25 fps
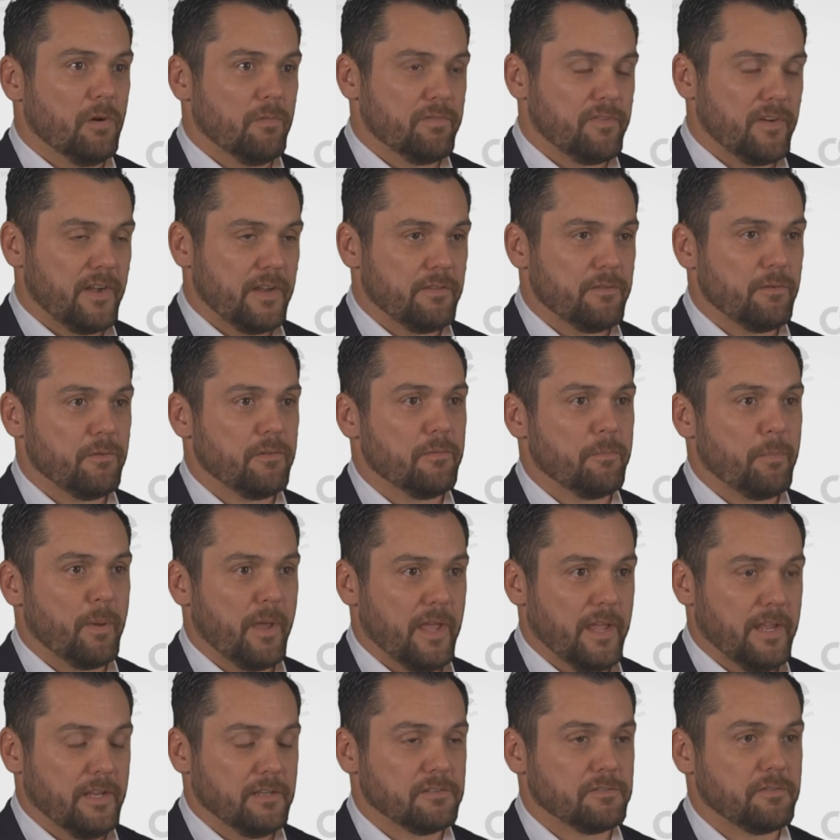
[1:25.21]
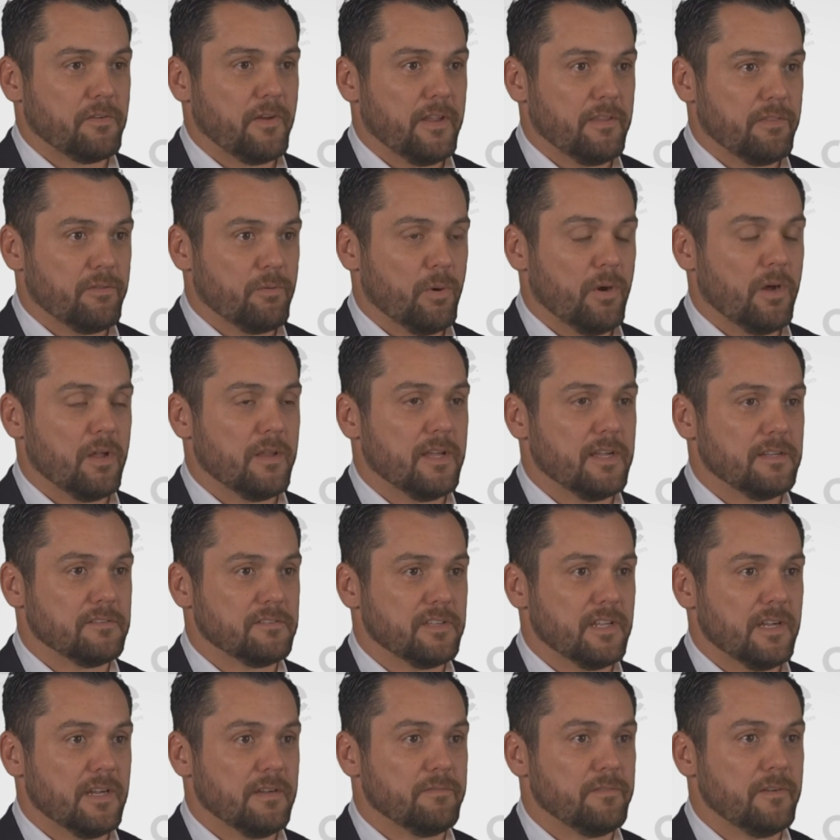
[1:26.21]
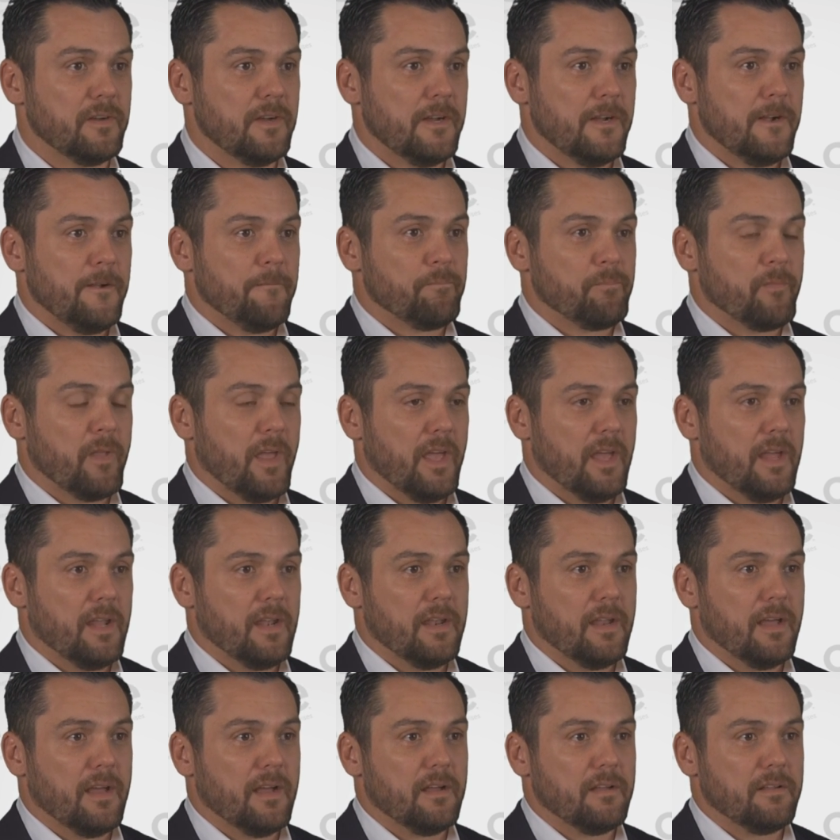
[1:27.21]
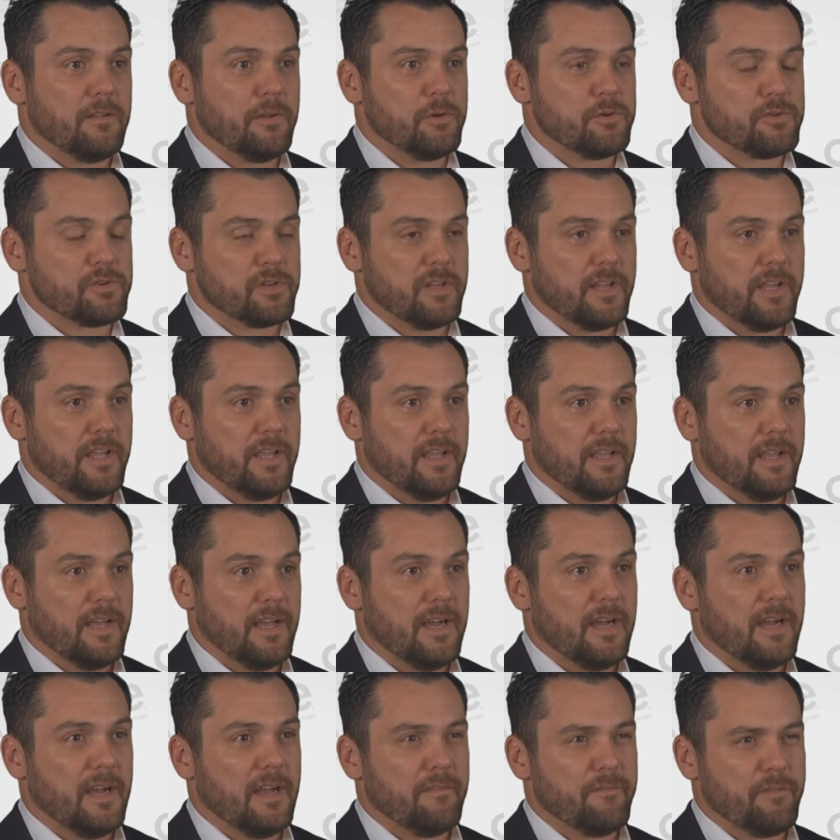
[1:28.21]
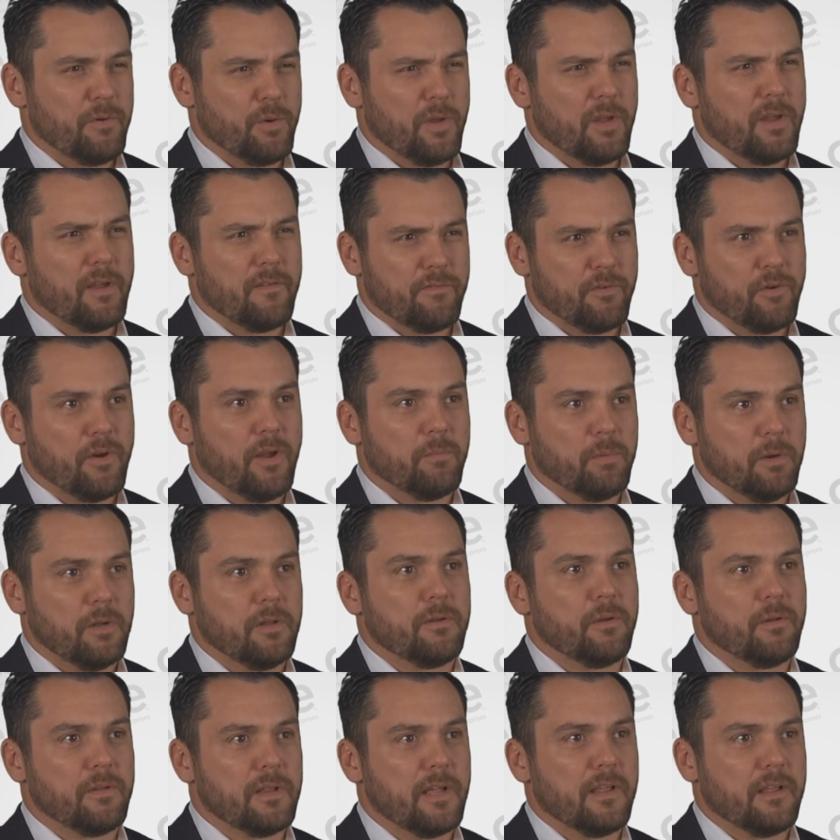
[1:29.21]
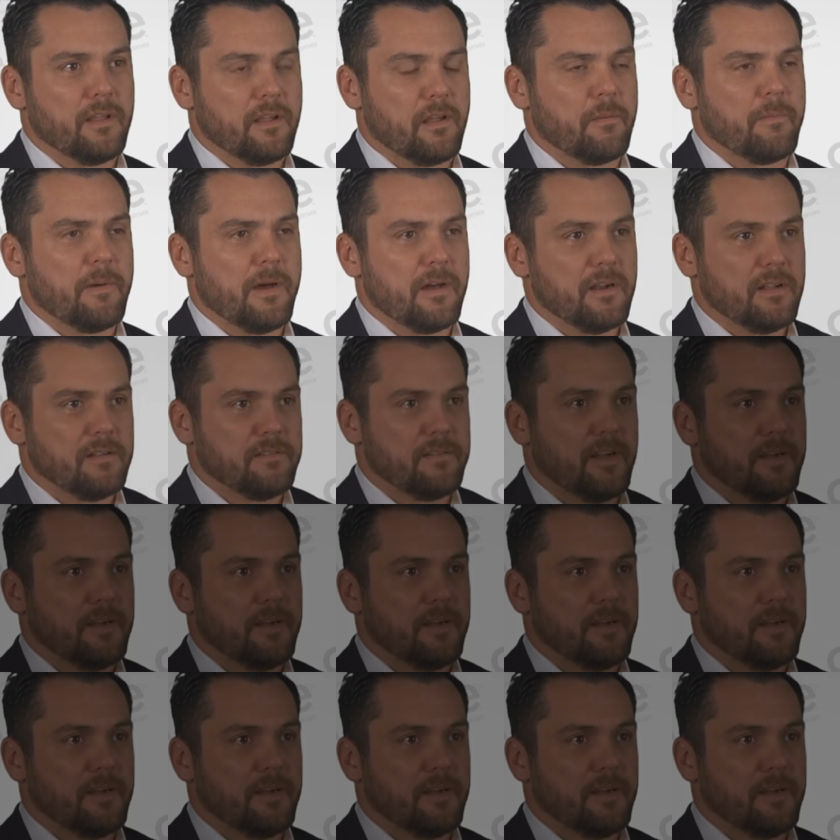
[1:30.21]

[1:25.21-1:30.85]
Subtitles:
Fight through the pains, fight through all that stuff, and usually, if you're able to do that, you can come out on